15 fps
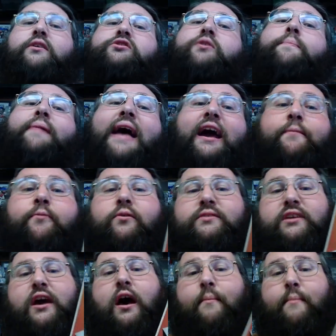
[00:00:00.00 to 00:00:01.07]
So Black
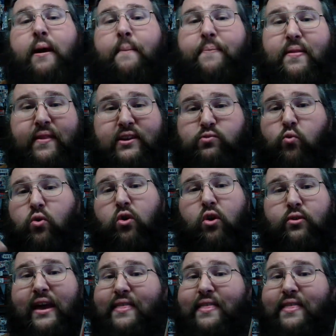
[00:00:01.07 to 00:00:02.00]
Bolt's come up in this world.